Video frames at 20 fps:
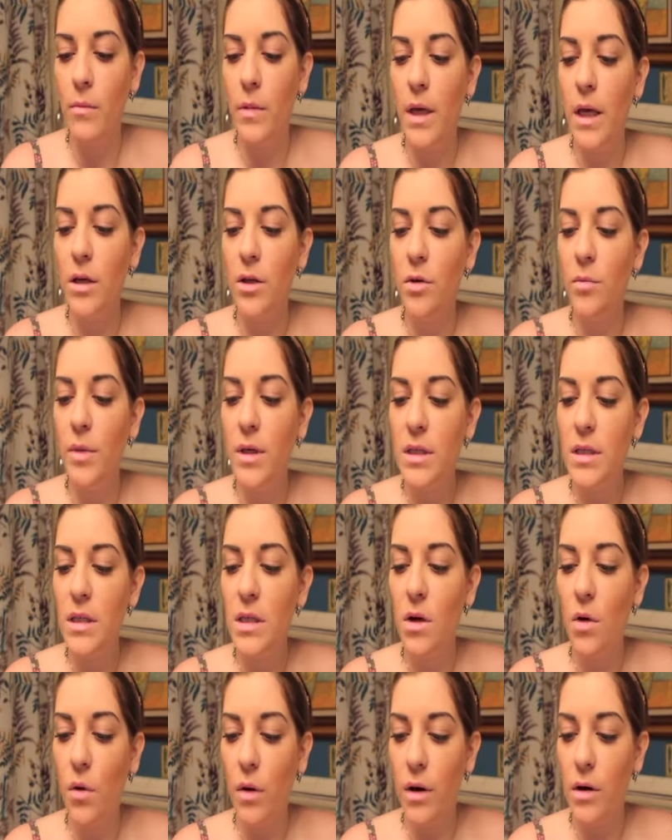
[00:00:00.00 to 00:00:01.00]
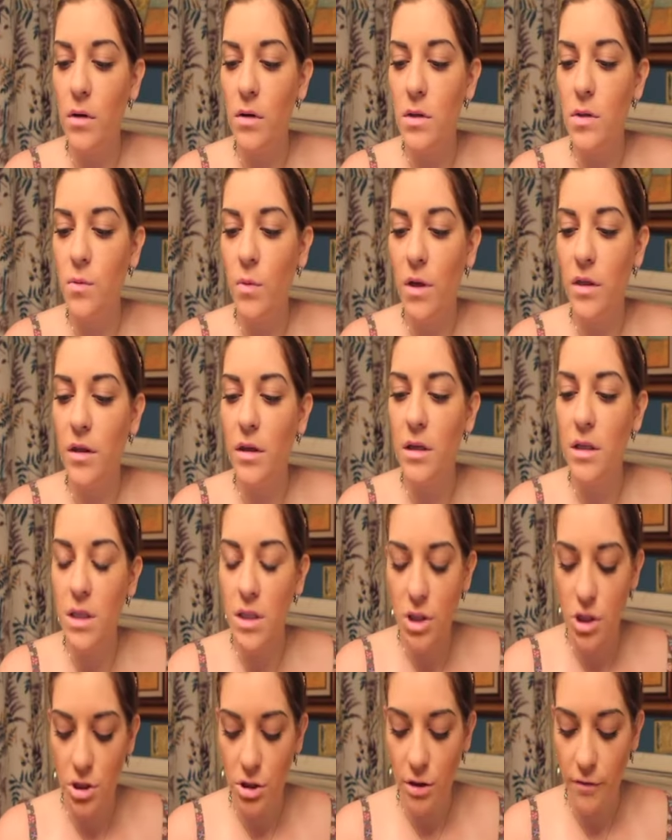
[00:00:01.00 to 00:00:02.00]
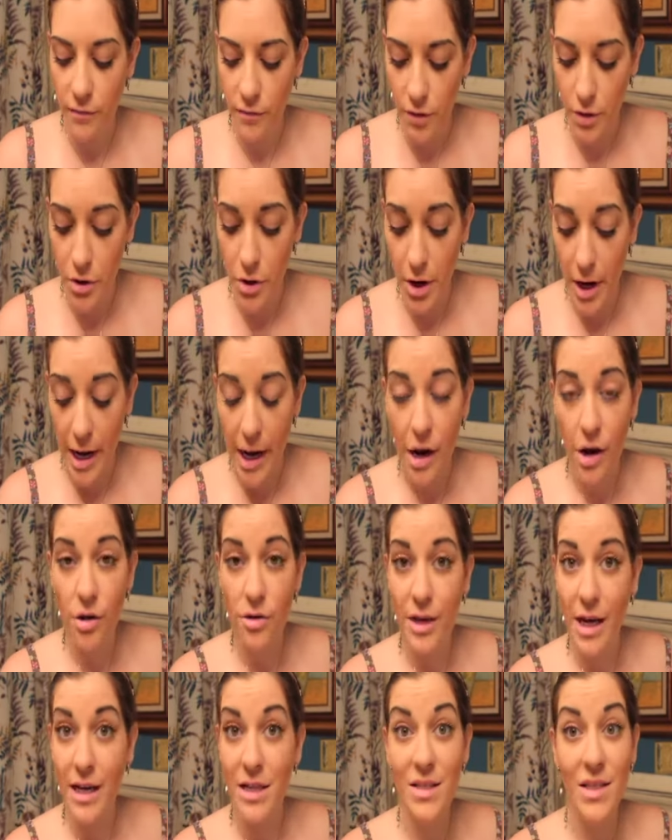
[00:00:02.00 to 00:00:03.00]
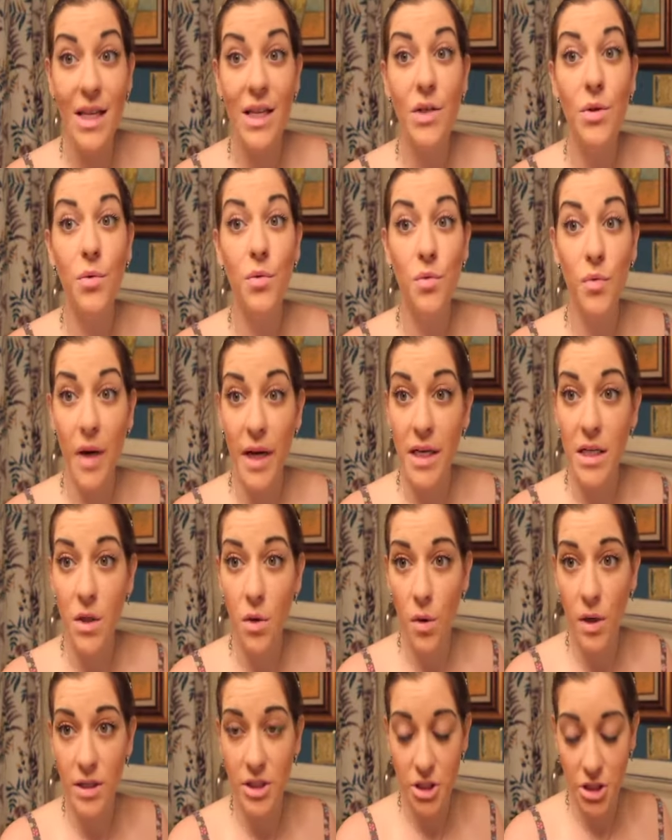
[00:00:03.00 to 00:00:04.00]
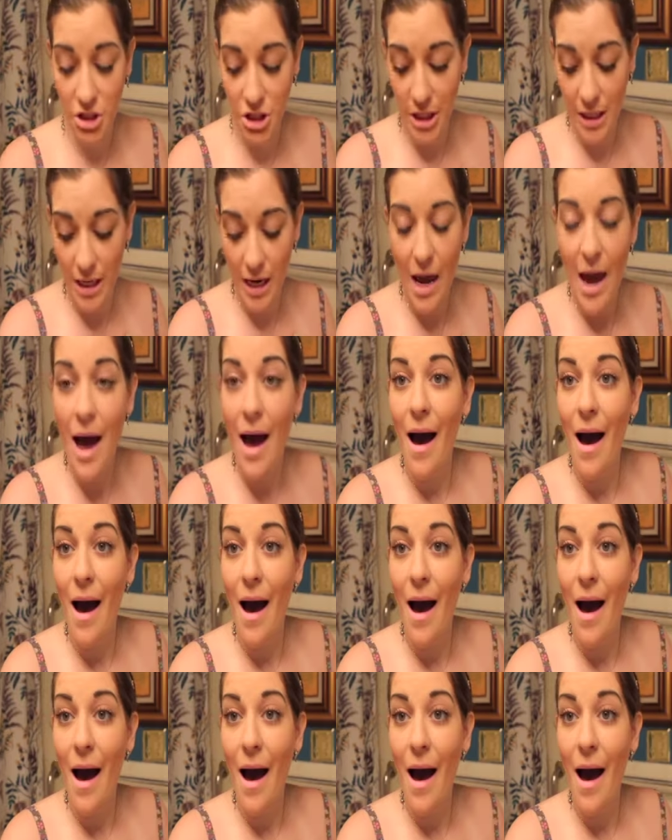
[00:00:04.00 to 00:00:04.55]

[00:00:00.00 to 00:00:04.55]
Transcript: Can you mix the oils with conditioner for your hair? That is a great question.